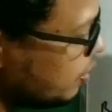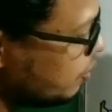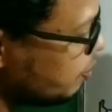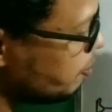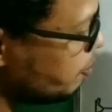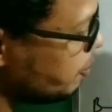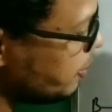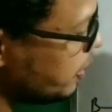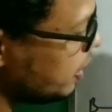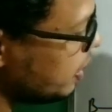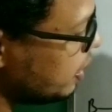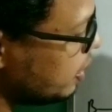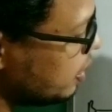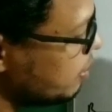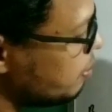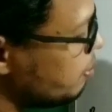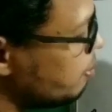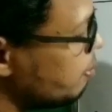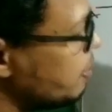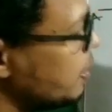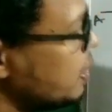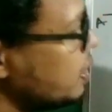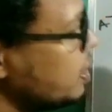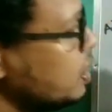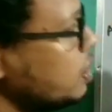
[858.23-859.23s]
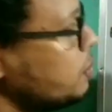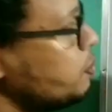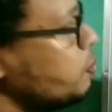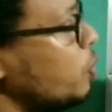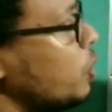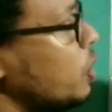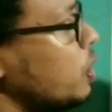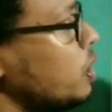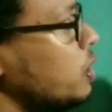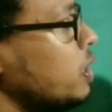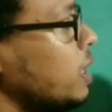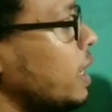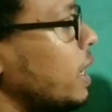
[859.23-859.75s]
B. But this
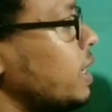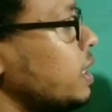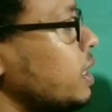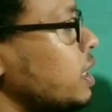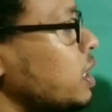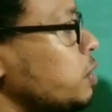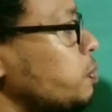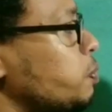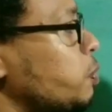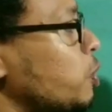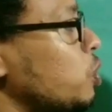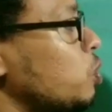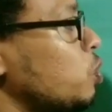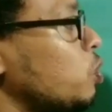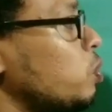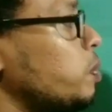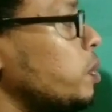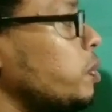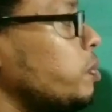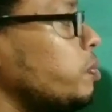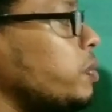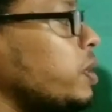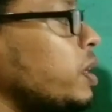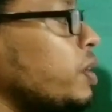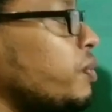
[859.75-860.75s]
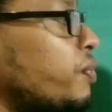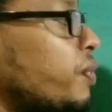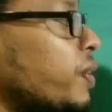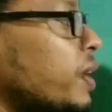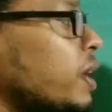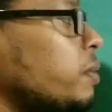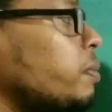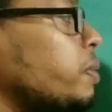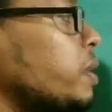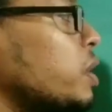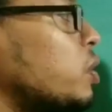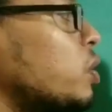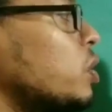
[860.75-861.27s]
point and this point will be
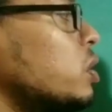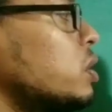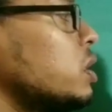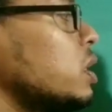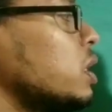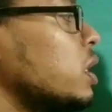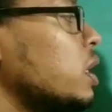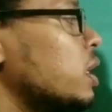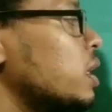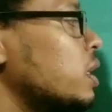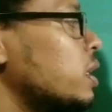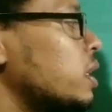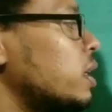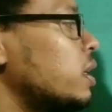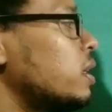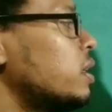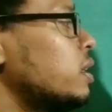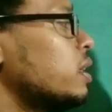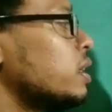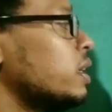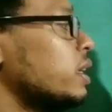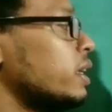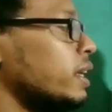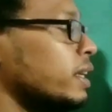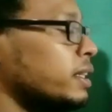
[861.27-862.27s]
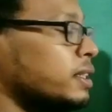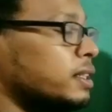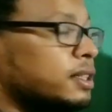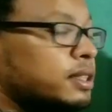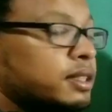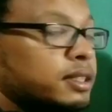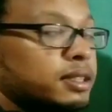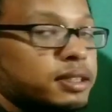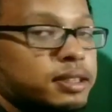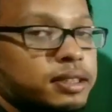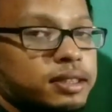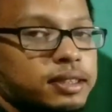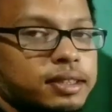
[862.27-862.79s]
different because the
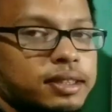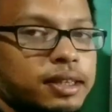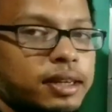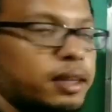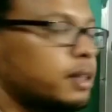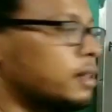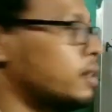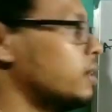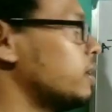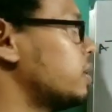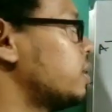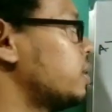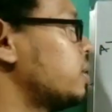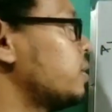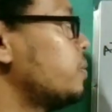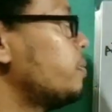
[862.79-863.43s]
resistance is connected.